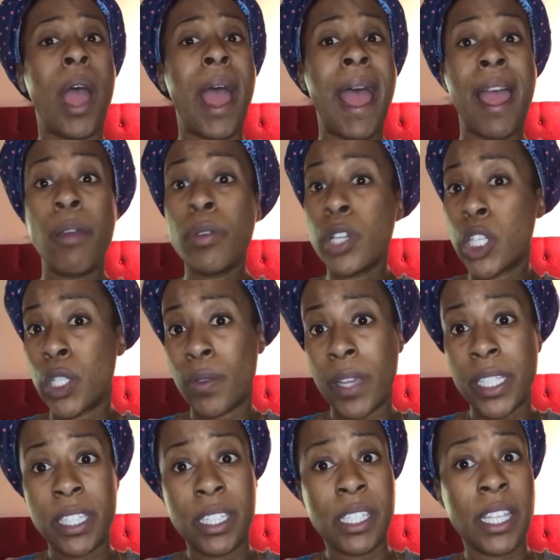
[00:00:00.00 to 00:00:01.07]
our
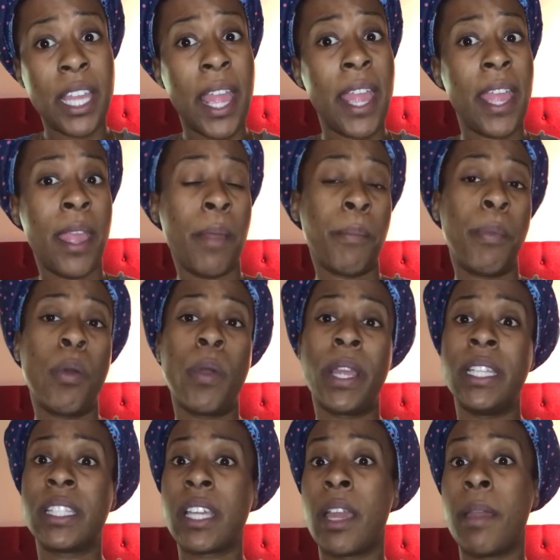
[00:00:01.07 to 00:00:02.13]
stresses and
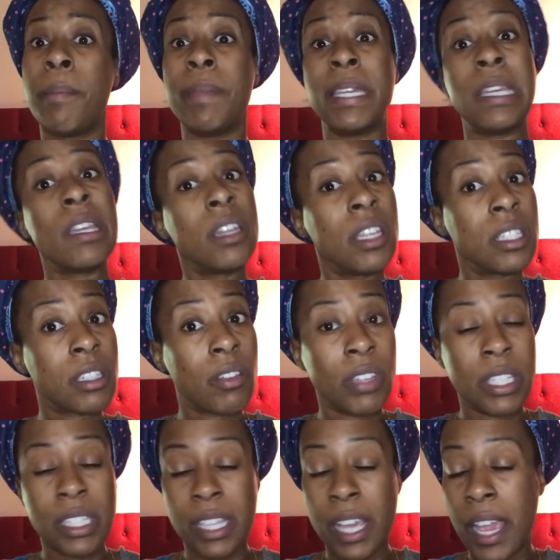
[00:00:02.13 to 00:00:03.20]
points and beginnings of
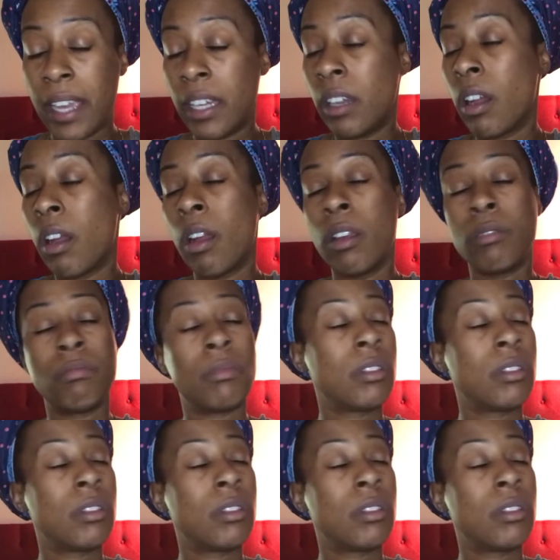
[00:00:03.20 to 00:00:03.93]
anxiety are